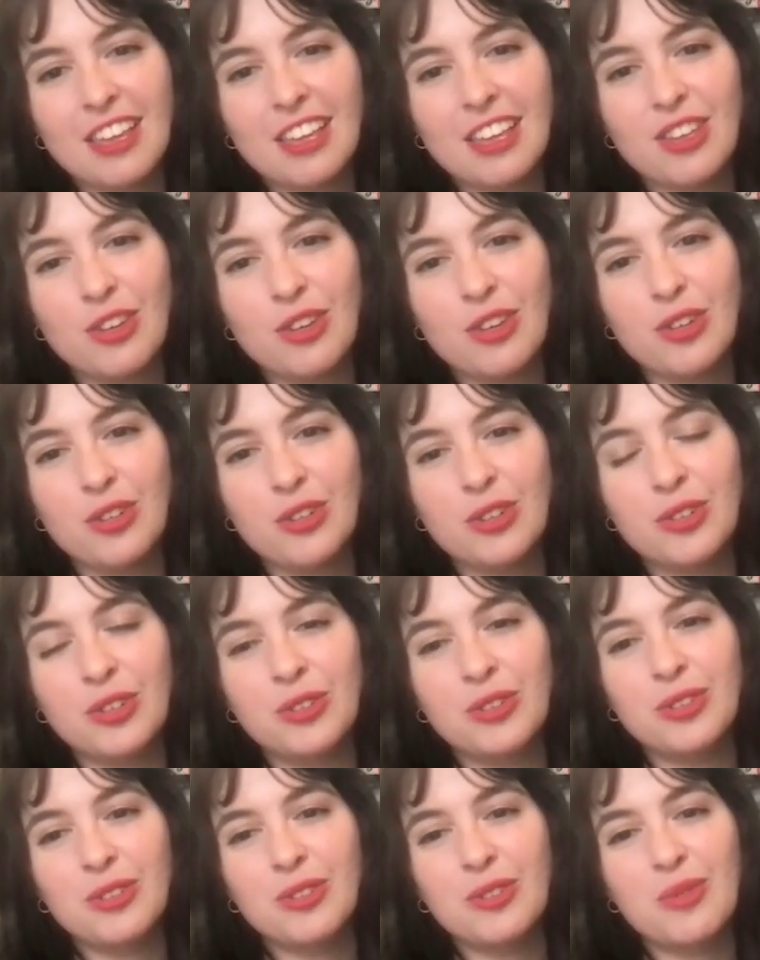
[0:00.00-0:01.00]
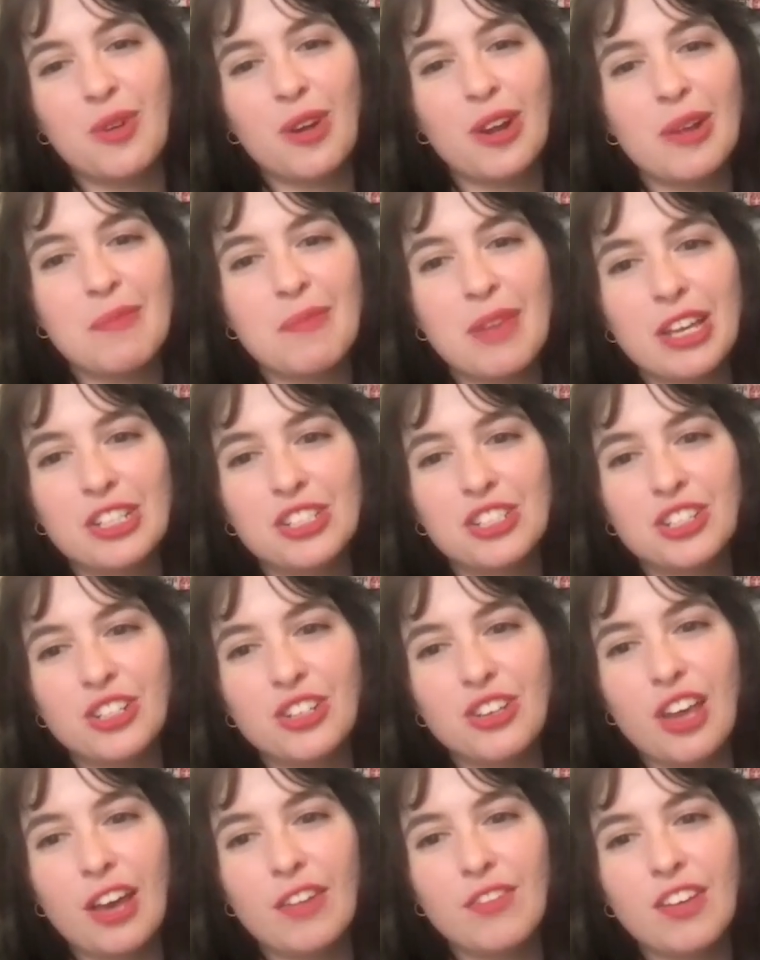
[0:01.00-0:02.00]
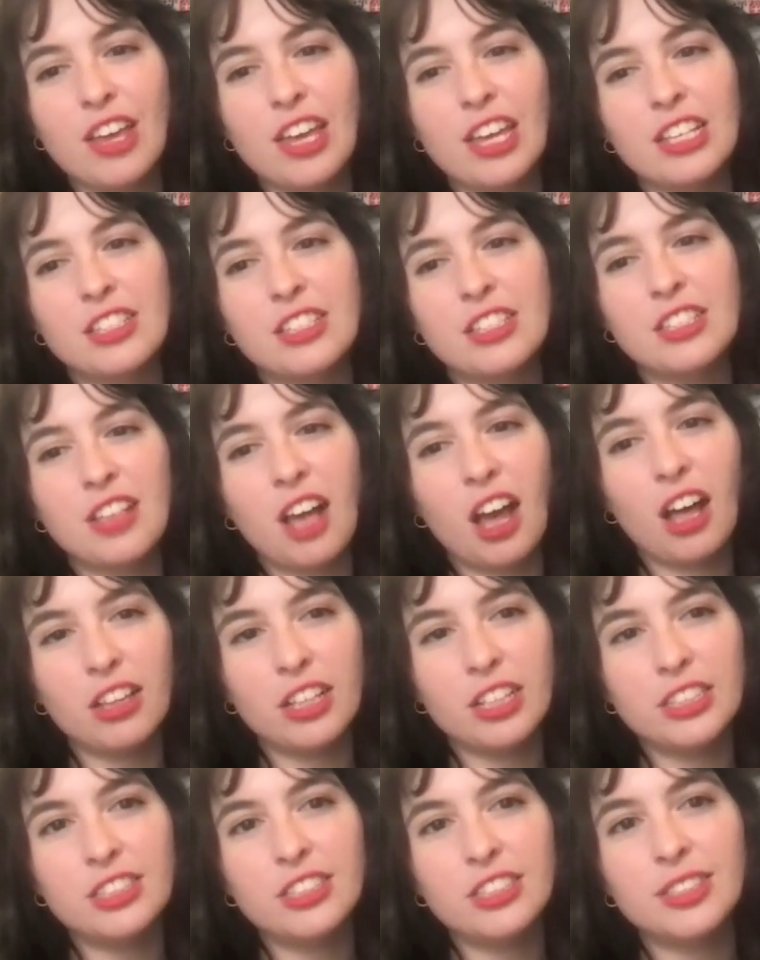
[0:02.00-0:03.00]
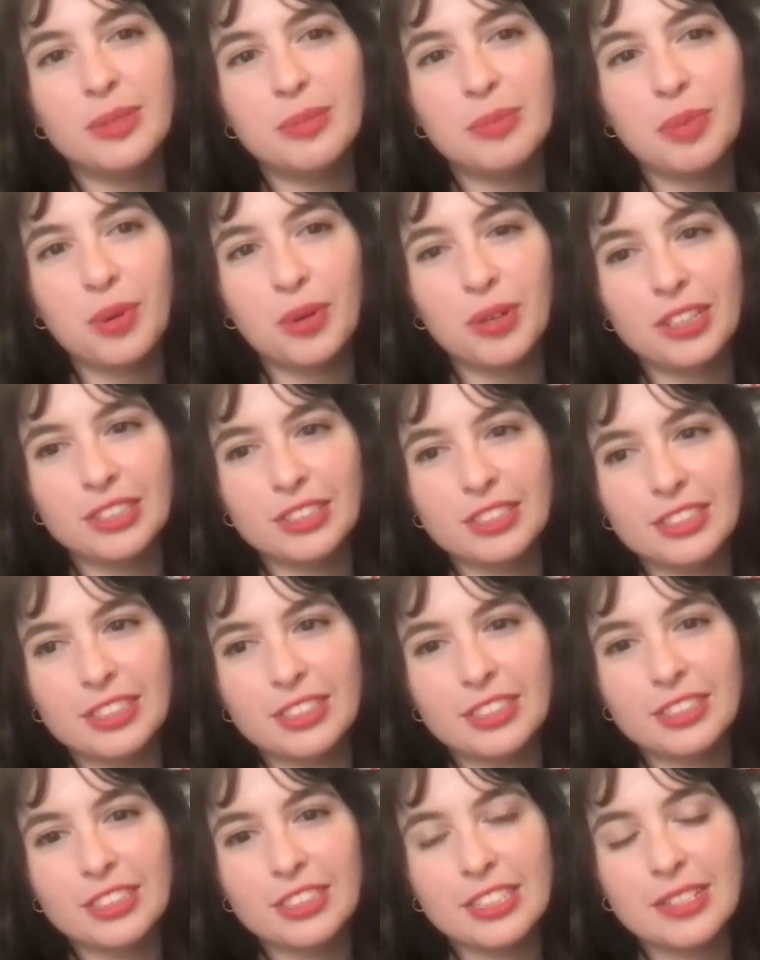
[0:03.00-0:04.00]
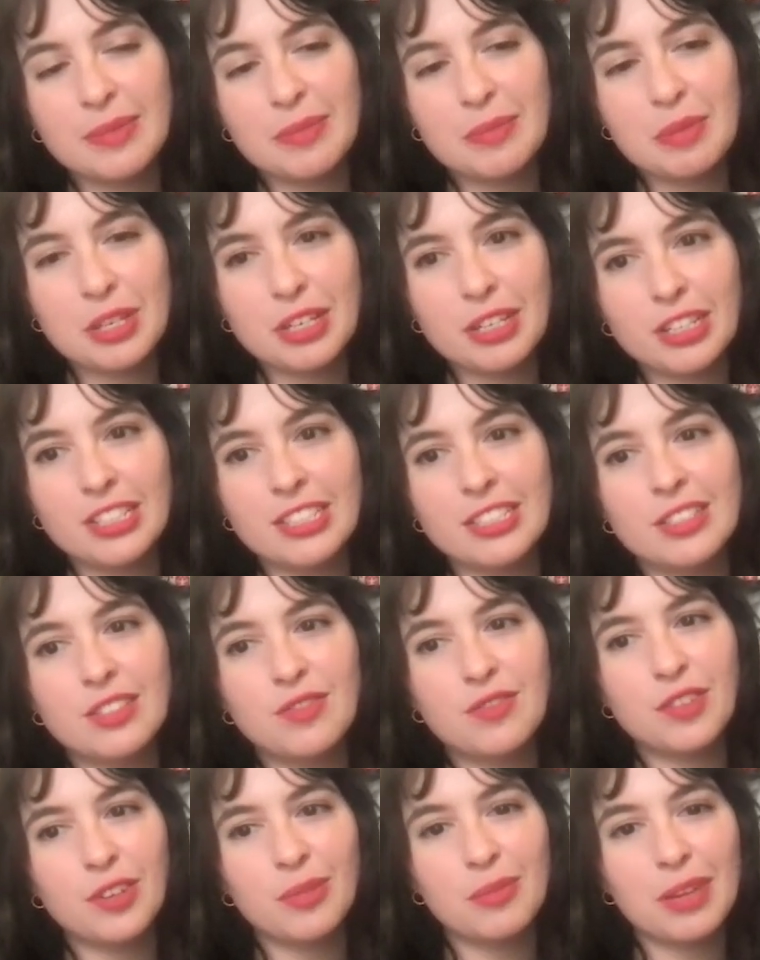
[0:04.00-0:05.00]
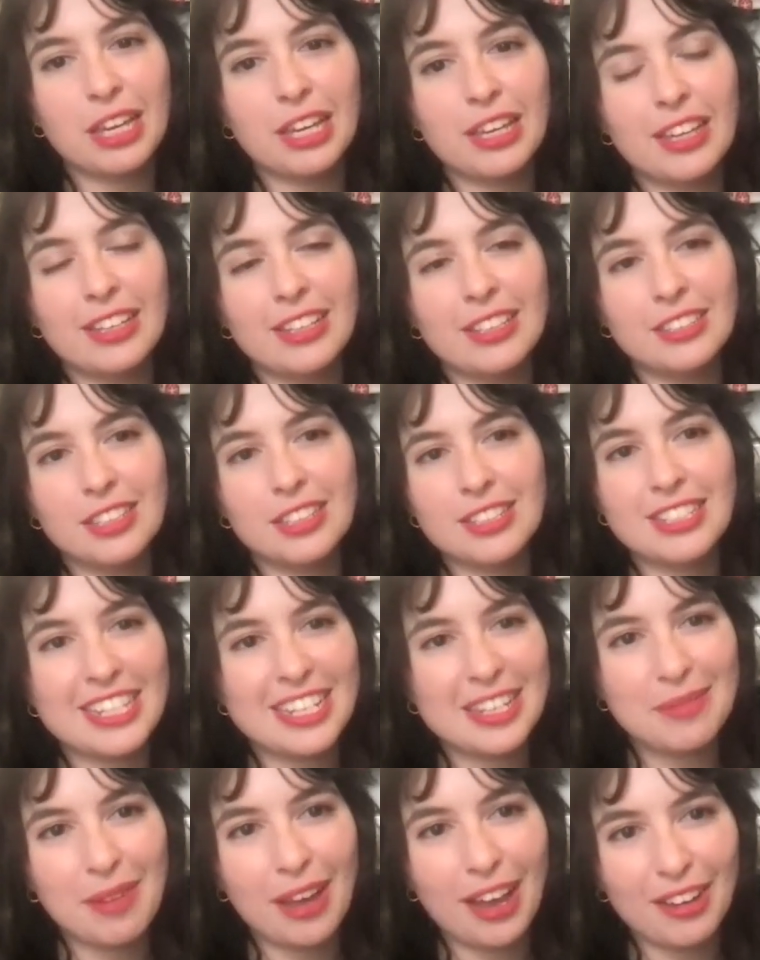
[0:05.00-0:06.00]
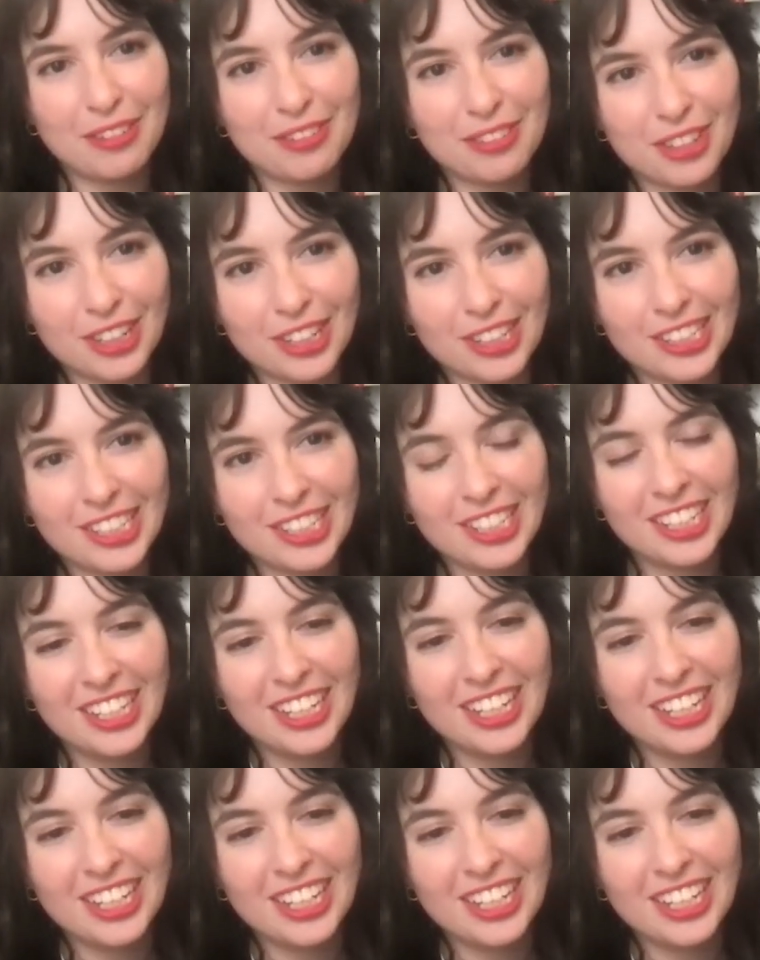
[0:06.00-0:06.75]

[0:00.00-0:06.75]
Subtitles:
that you want to make sure you have a solid support system, because filmmaking is a team effort.